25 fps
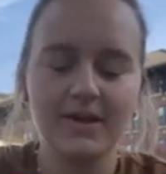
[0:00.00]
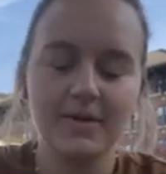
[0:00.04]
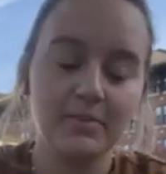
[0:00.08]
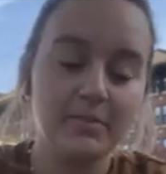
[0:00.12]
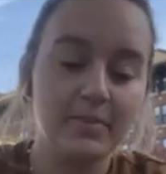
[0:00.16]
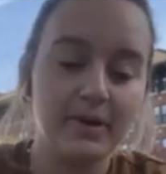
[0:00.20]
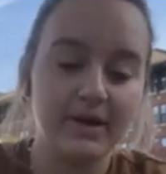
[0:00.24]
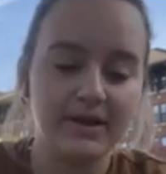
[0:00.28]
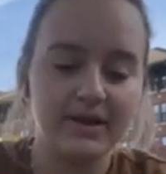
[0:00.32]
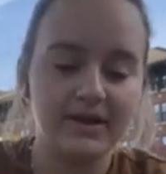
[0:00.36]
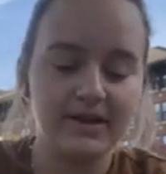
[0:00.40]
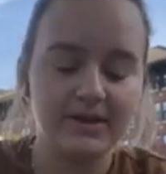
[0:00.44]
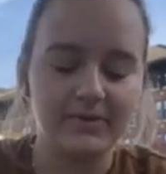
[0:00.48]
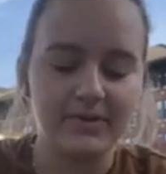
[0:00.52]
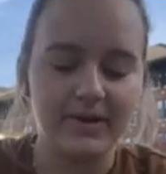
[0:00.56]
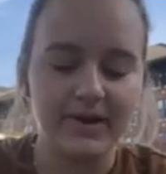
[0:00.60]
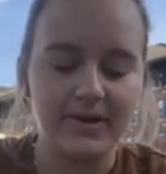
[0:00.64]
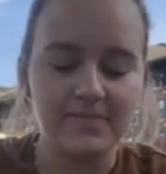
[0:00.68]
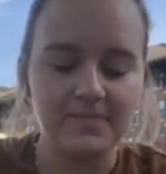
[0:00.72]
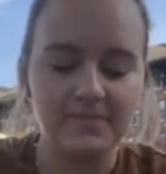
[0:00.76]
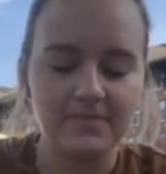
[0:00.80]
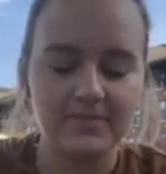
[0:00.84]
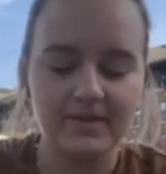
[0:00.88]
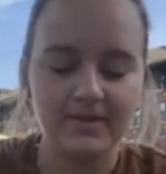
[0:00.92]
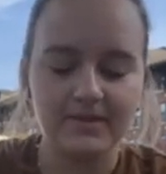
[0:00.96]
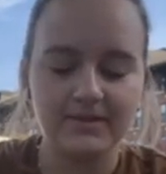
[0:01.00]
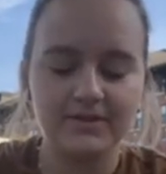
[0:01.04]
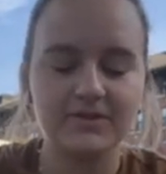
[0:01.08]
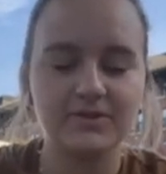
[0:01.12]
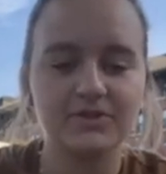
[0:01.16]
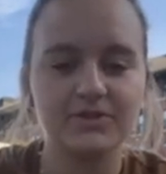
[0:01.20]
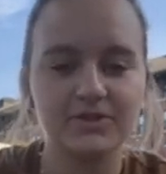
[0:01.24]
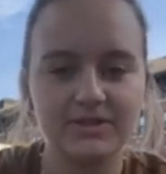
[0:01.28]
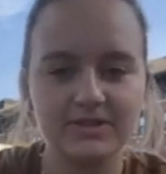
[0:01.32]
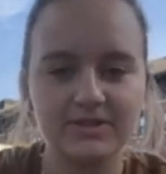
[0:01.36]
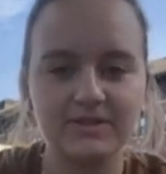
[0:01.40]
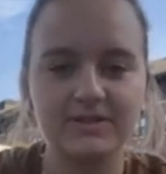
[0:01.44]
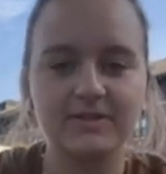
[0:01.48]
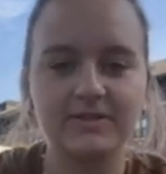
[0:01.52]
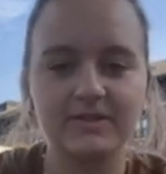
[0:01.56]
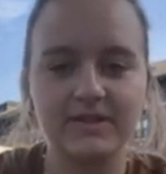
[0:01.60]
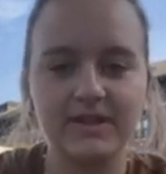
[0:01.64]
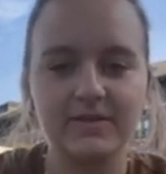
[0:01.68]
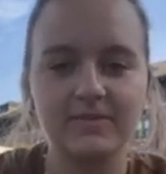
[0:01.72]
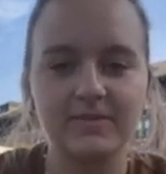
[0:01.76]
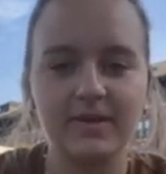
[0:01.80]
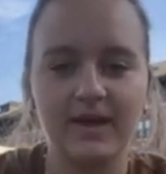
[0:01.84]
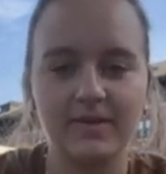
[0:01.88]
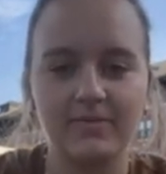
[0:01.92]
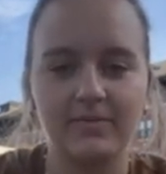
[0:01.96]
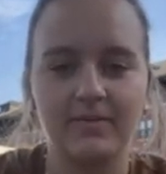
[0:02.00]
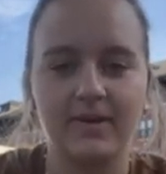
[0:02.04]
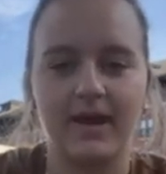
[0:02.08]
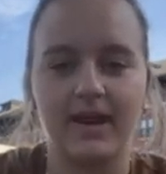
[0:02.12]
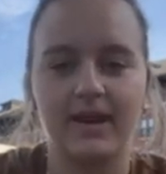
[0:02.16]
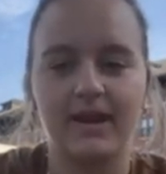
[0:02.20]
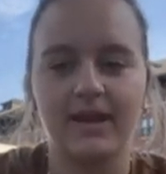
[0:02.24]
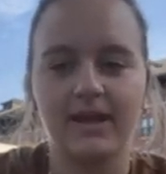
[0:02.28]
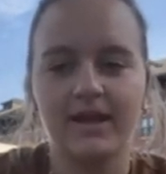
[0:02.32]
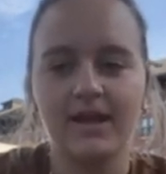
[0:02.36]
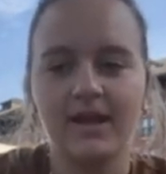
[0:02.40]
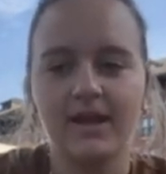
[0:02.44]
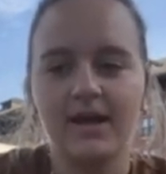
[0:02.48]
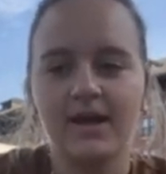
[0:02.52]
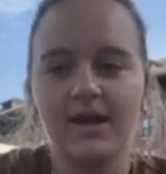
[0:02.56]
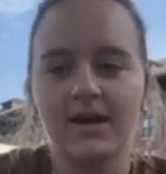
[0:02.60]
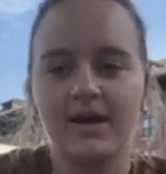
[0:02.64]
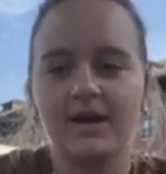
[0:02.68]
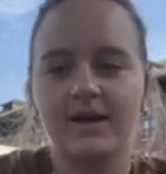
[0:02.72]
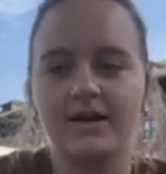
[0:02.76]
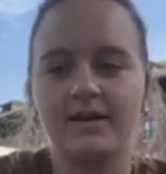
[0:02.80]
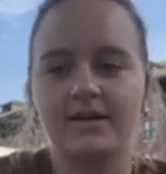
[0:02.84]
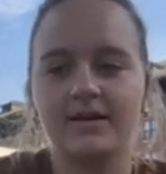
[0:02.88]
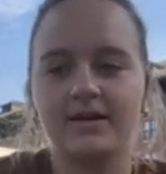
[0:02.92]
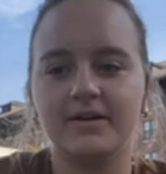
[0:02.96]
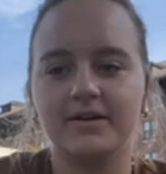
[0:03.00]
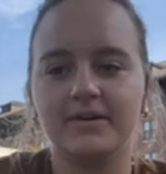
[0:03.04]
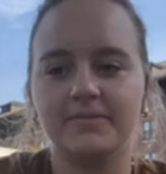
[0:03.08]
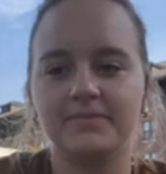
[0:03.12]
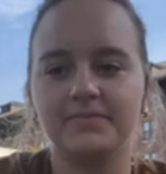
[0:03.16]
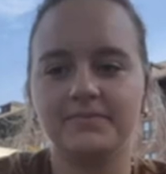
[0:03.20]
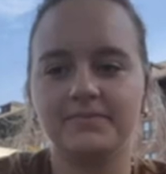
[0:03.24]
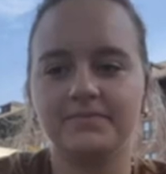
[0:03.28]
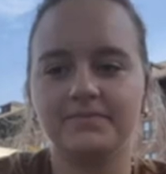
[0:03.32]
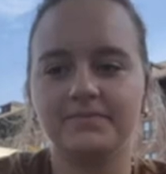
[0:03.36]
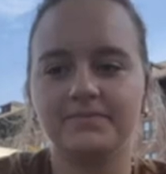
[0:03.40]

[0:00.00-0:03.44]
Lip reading: But anyway, so just keep that in mind.